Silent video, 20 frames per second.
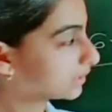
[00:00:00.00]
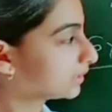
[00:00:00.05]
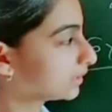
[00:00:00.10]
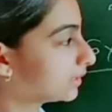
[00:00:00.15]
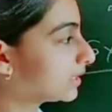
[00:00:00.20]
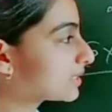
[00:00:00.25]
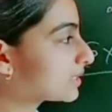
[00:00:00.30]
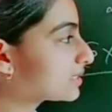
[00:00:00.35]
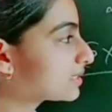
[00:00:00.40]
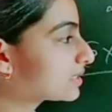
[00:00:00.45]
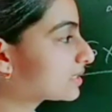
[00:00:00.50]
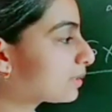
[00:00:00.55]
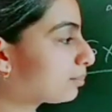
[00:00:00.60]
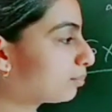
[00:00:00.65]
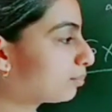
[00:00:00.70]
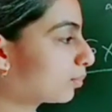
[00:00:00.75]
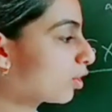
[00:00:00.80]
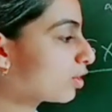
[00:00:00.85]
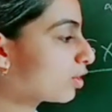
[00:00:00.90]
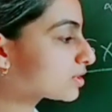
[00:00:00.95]
This is the
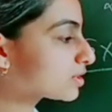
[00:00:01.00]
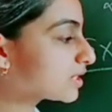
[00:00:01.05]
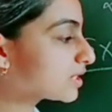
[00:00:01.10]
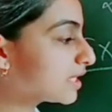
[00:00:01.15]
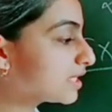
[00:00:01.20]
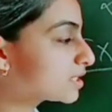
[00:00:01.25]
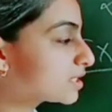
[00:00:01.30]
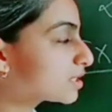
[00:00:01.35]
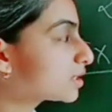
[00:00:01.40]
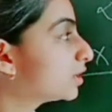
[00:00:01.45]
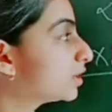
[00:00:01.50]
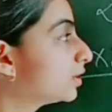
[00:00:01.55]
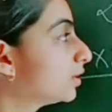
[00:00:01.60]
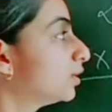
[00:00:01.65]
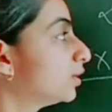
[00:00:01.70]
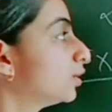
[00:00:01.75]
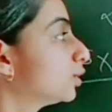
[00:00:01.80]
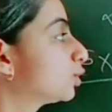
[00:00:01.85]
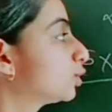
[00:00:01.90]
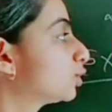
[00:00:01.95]
process
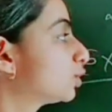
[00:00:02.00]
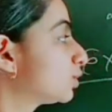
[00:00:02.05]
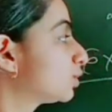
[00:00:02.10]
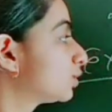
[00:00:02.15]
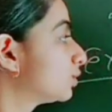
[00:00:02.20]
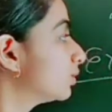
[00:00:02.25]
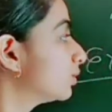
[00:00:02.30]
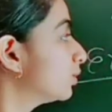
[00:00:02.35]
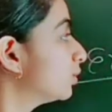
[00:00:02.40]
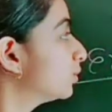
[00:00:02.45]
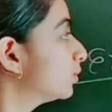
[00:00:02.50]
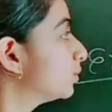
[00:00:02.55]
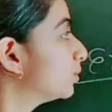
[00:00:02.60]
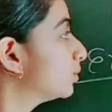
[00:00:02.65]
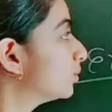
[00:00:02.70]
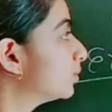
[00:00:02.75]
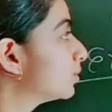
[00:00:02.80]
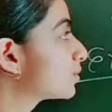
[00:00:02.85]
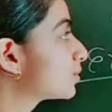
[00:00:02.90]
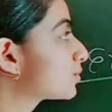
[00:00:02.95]
to
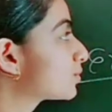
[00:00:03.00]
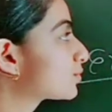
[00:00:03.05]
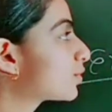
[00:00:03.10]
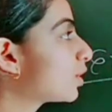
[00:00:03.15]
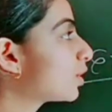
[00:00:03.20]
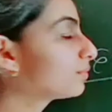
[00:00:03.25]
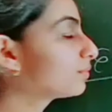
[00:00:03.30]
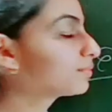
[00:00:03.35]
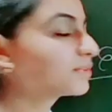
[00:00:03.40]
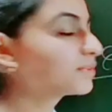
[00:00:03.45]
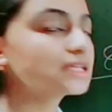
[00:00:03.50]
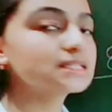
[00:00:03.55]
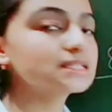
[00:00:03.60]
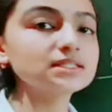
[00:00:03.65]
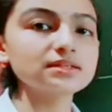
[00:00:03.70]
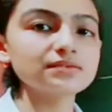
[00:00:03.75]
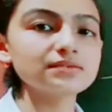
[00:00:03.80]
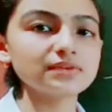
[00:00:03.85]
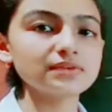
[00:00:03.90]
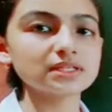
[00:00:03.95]
solve this
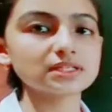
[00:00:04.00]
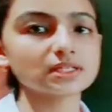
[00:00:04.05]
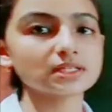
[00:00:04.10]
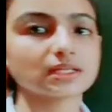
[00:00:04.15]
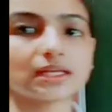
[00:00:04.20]
division